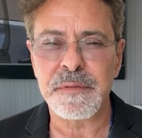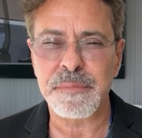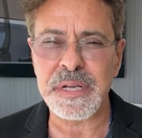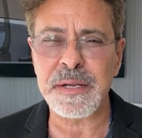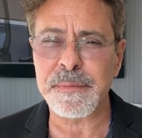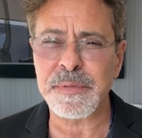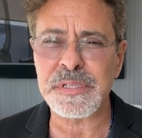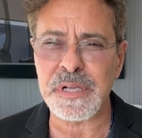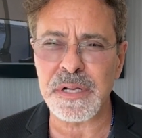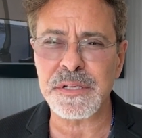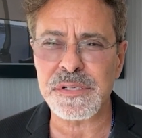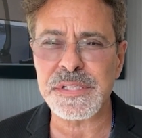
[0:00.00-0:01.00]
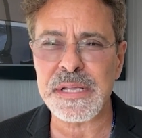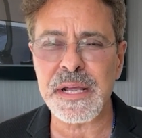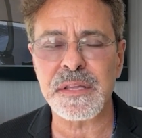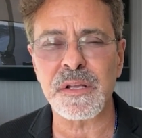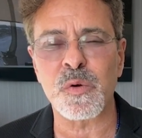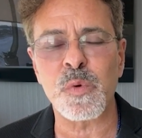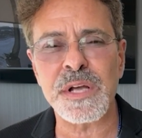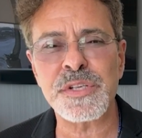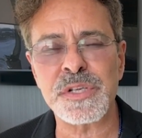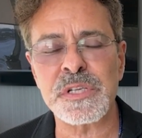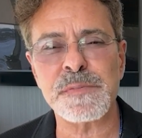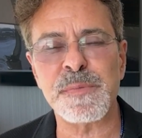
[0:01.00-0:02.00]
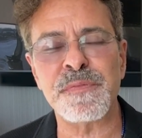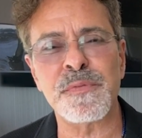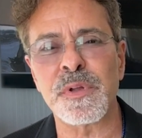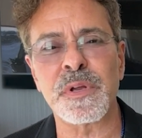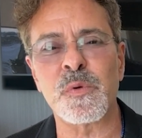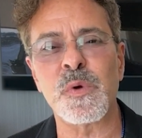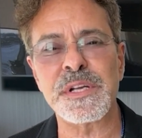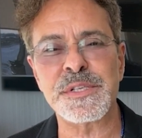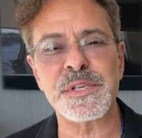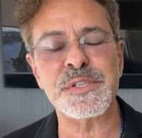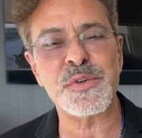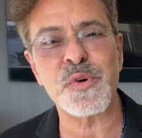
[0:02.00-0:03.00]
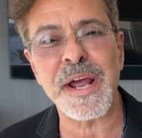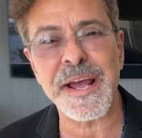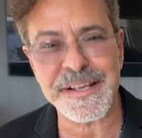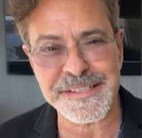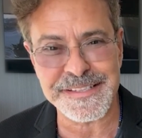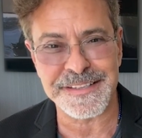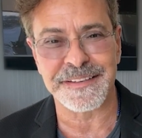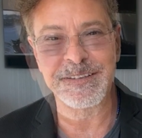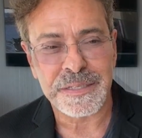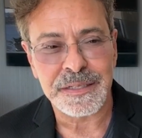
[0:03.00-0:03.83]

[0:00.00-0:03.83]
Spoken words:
being able to understand the questions before the questions are asked.